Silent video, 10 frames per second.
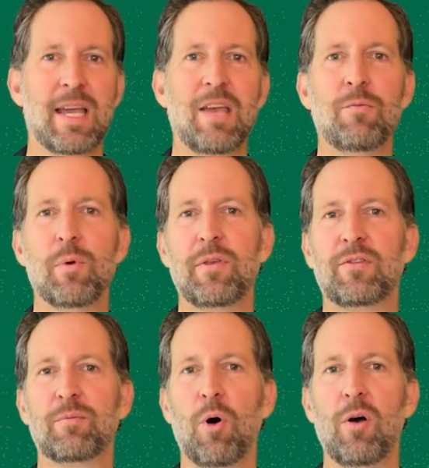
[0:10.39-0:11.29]
Even with a
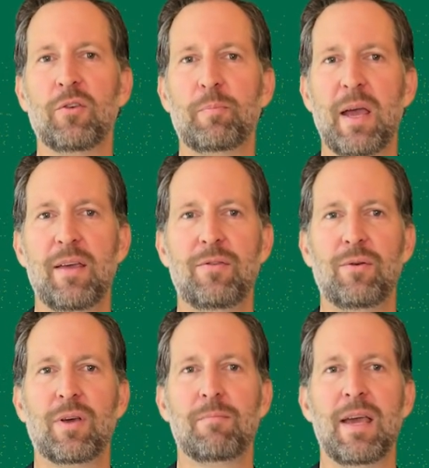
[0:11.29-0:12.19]
small space, you
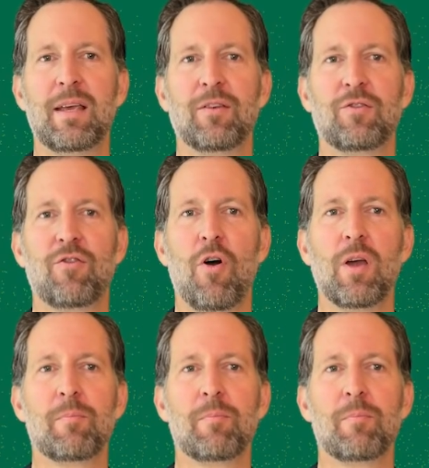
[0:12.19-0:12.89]
can make a strong